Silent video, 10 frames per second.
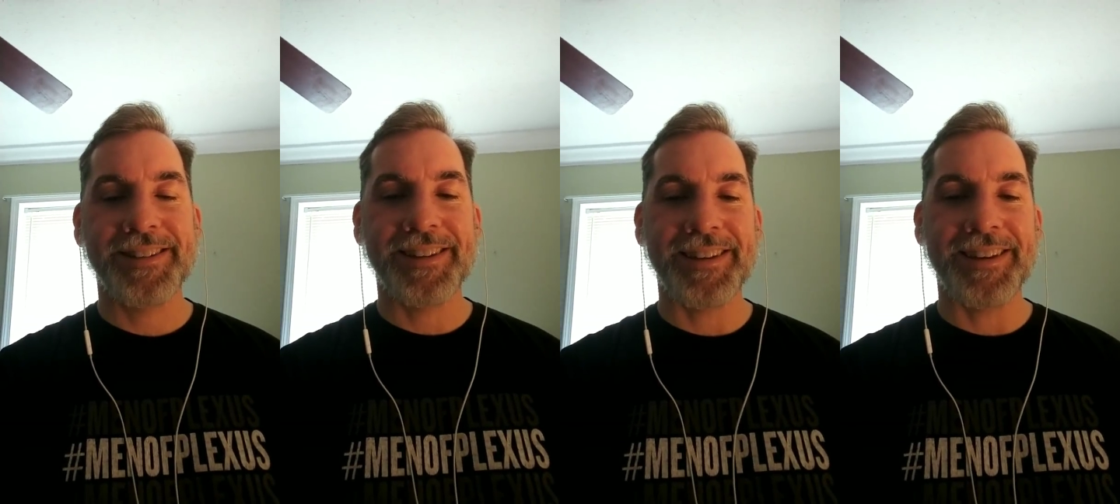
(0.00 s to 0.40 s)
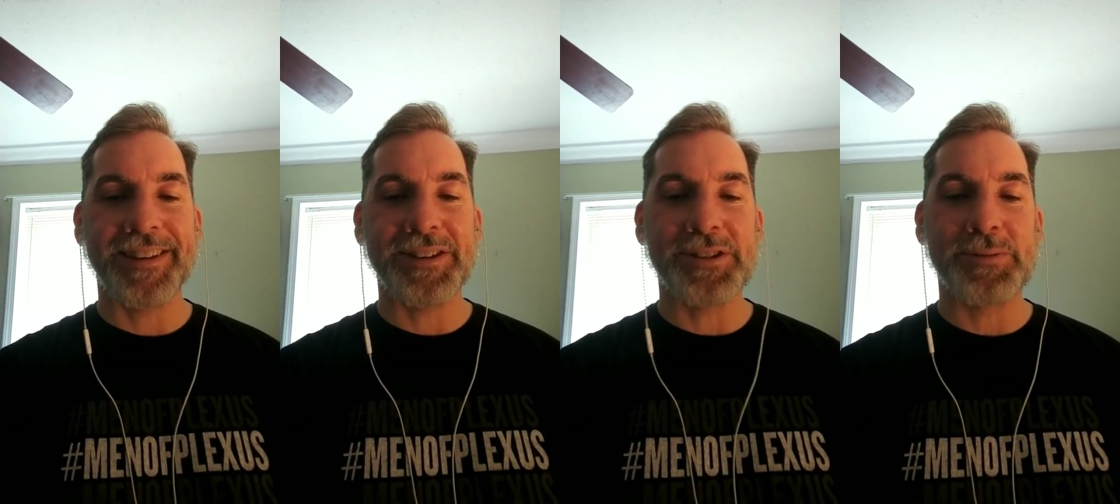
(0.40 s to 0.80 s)

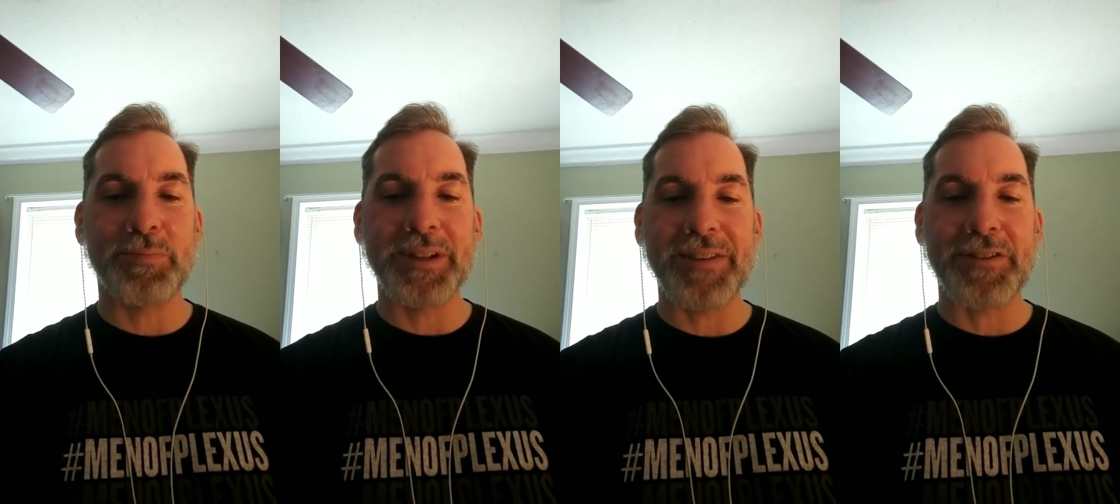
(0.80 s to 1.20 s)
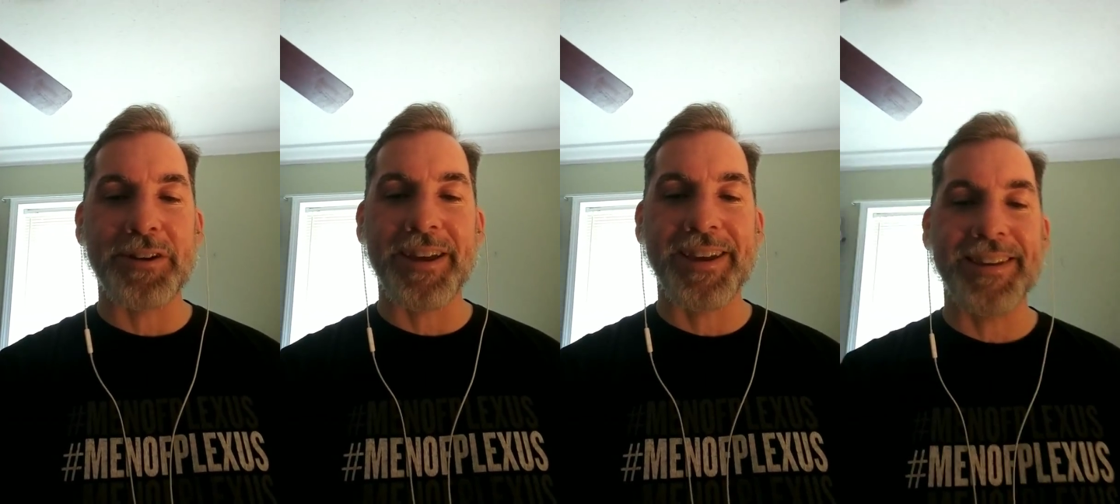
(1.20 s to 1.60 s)
And believe it or
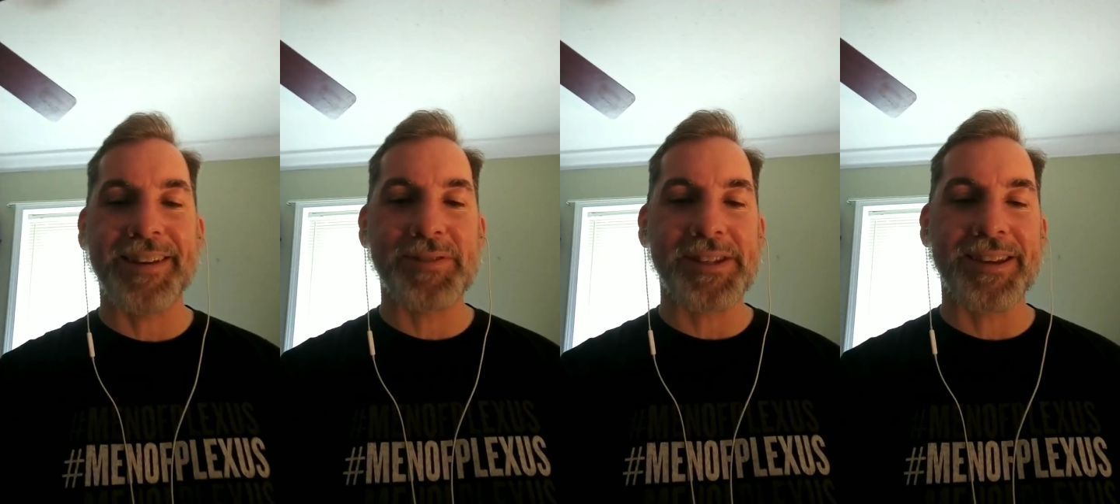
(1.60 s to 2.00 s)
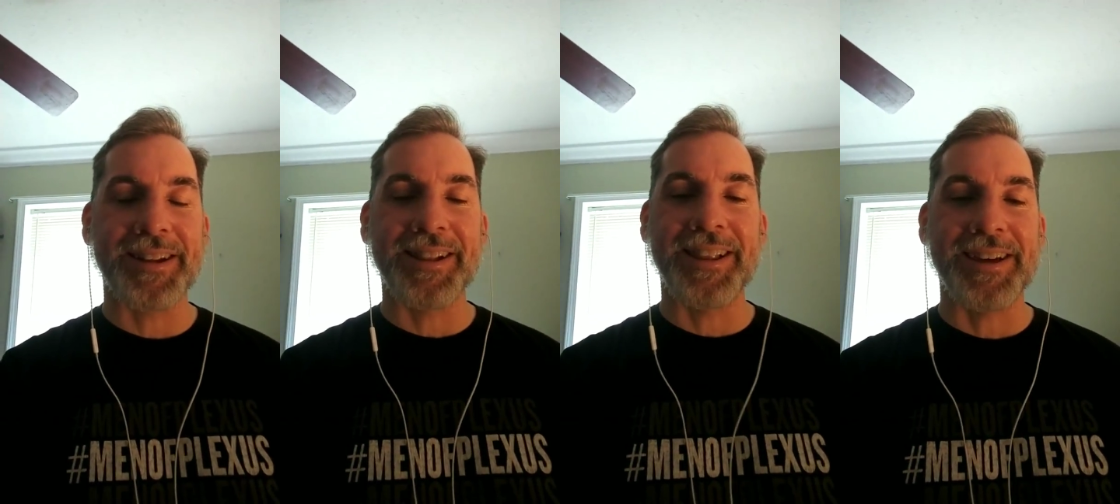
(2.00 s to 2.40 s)
not, I've seen
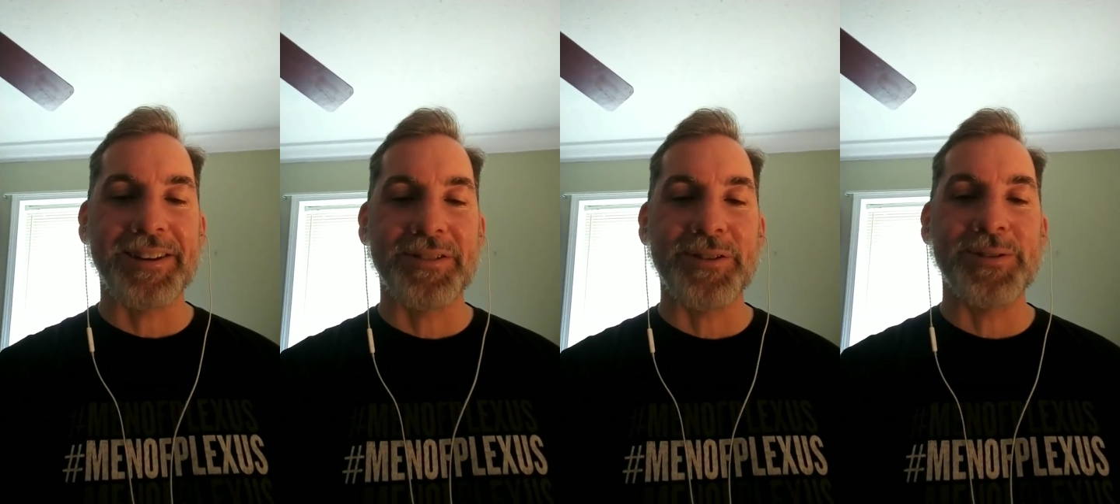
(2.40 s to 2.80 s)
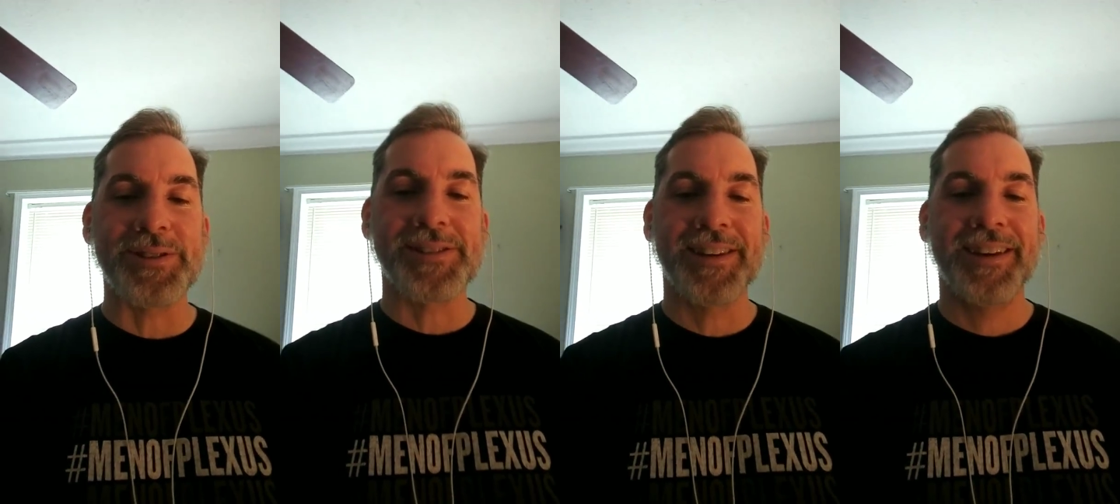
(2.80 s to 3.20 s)
a lot of
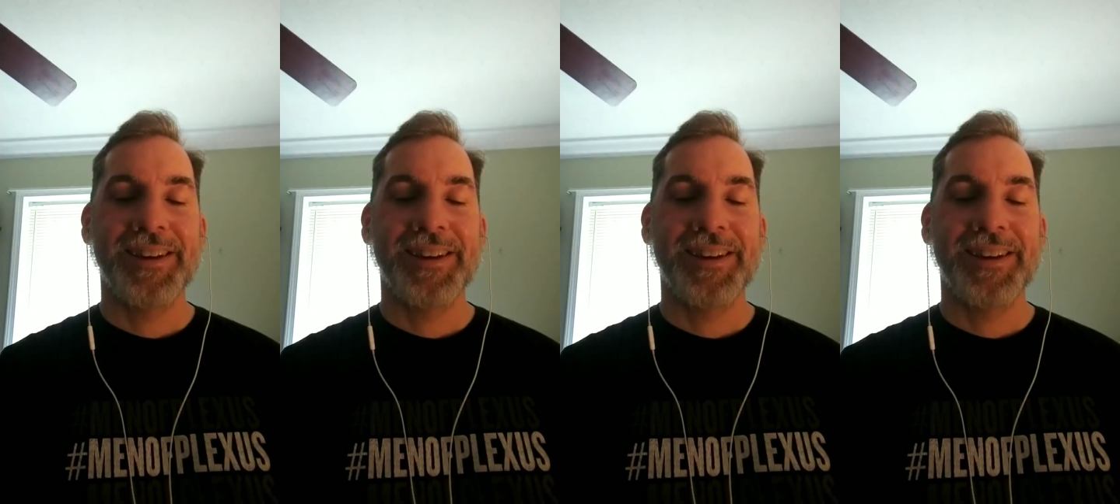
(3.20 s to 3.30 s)
notes